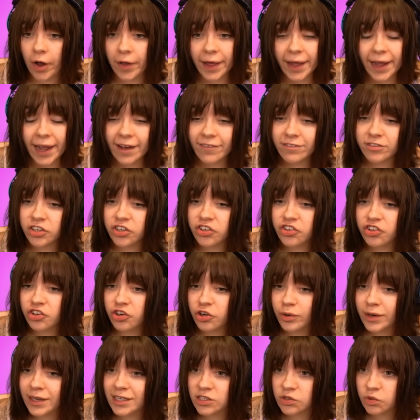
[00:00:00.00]
I have to
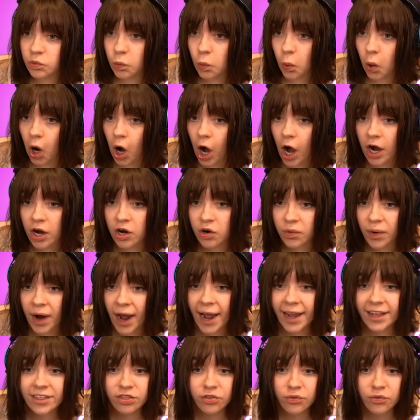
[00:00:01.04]
do is walk right